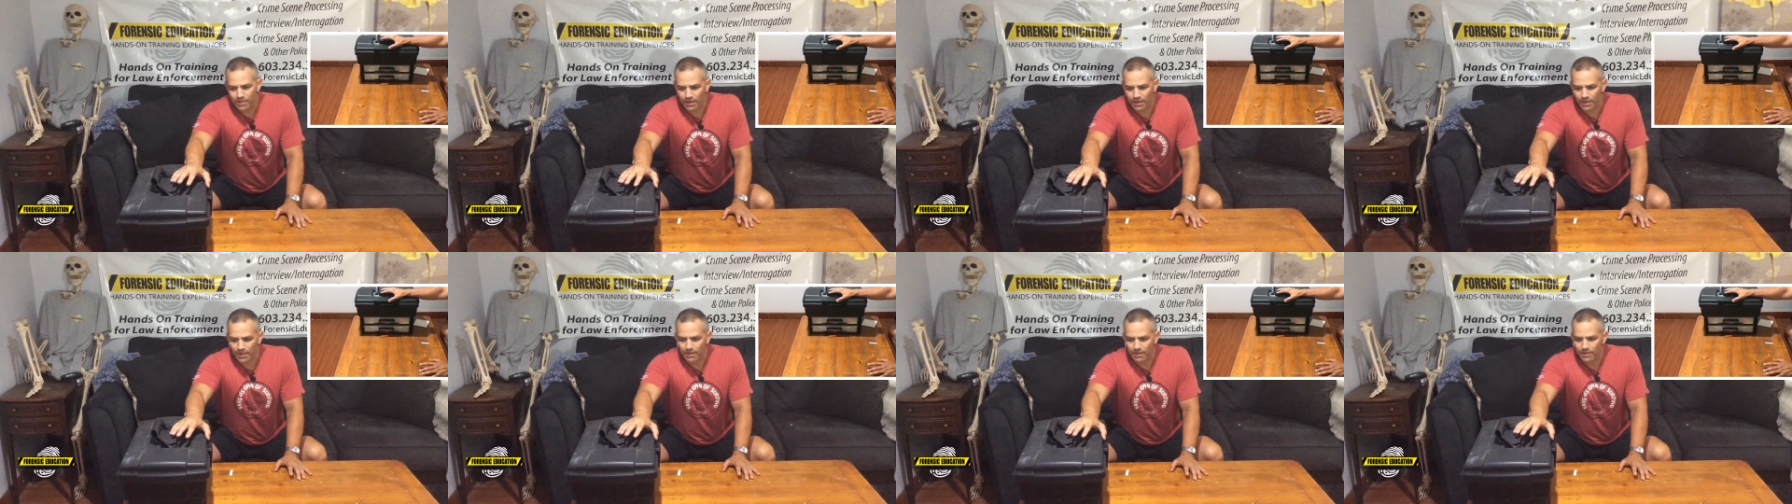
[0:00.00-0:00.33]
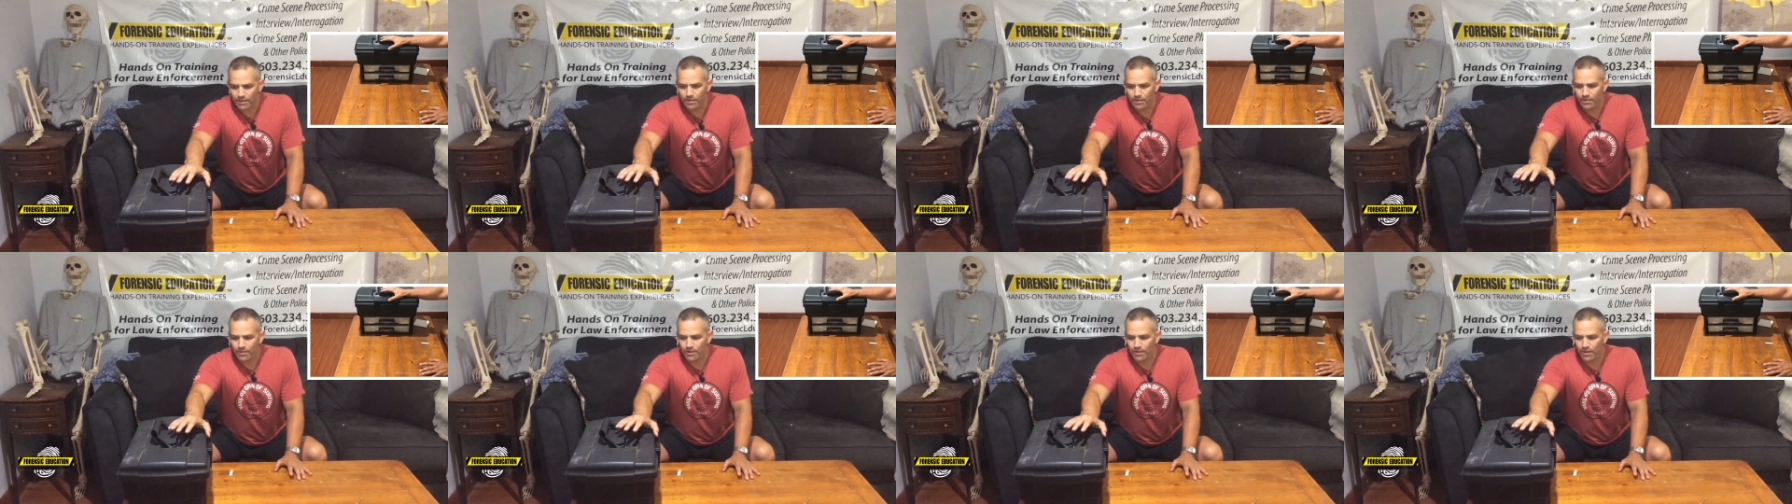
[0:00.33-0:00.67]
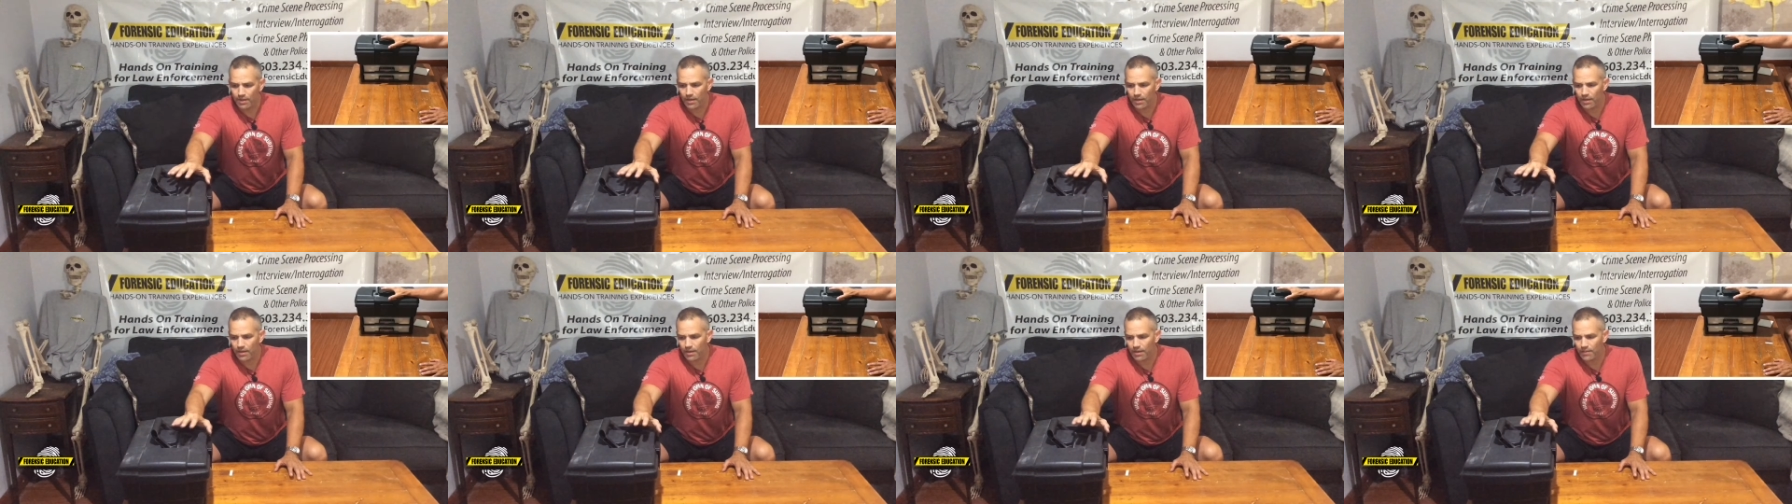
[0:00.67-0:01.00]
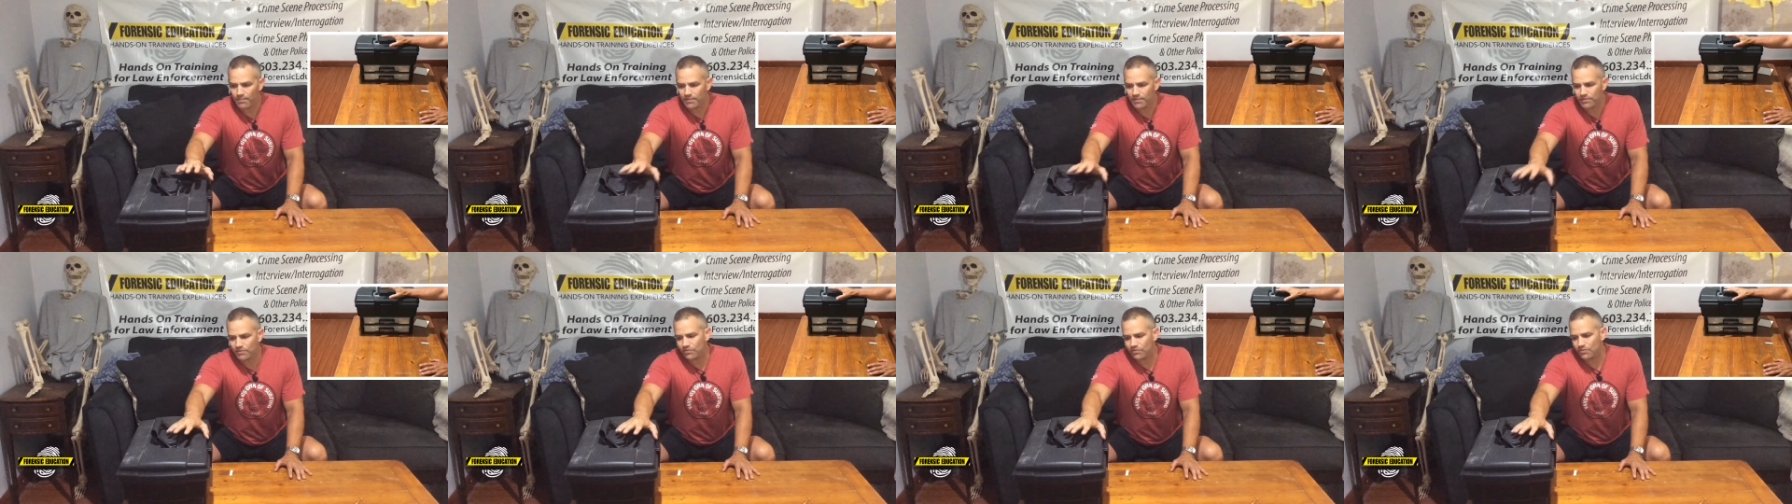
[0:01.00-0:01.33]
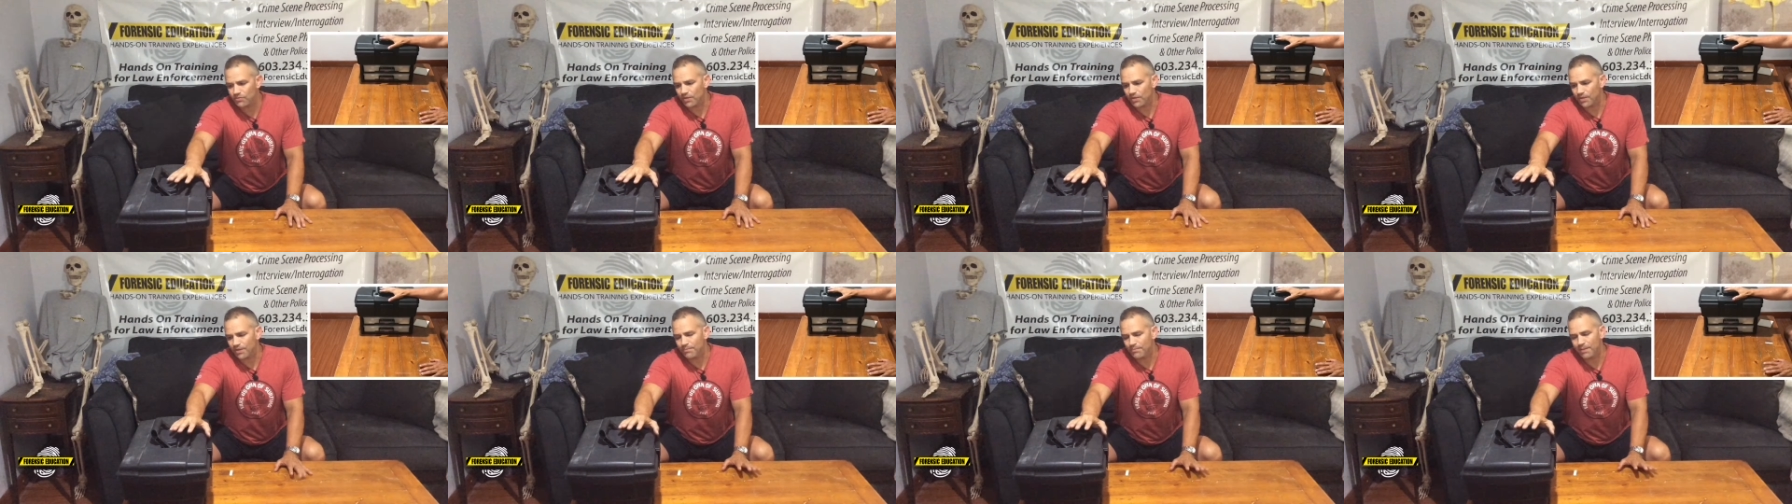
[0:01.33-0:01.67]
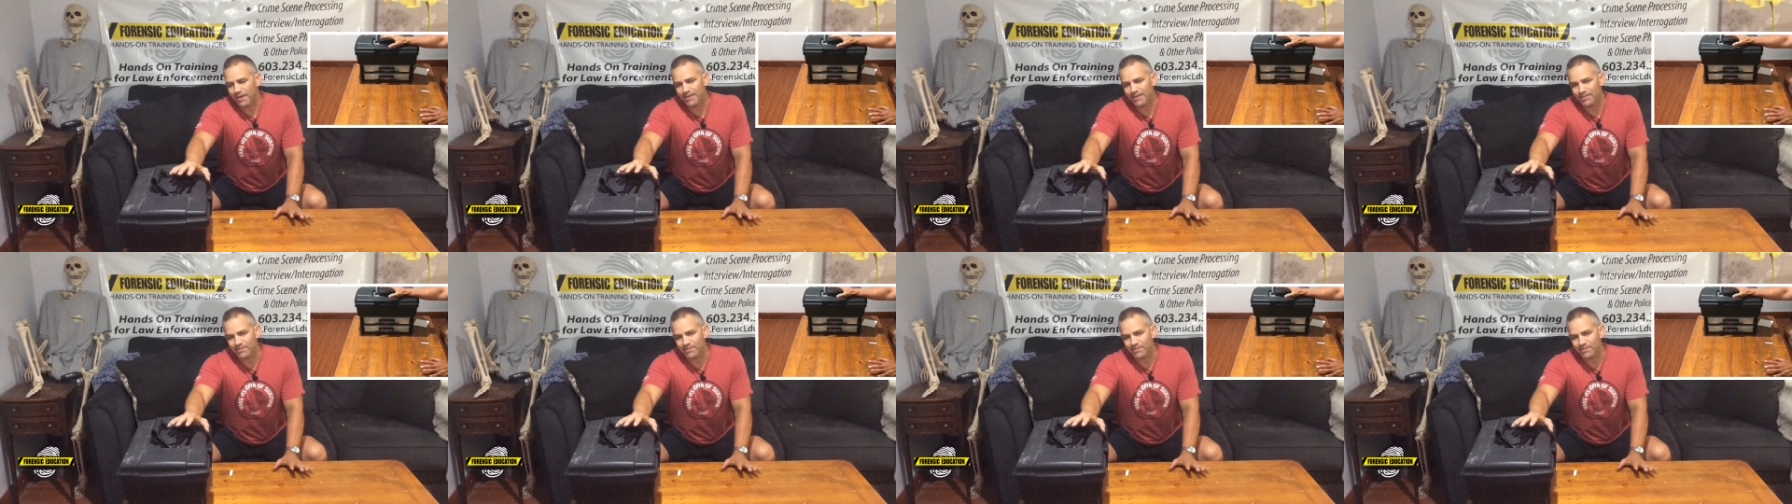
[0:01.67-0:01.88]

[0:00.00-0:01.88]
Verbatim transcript: kit. This is like my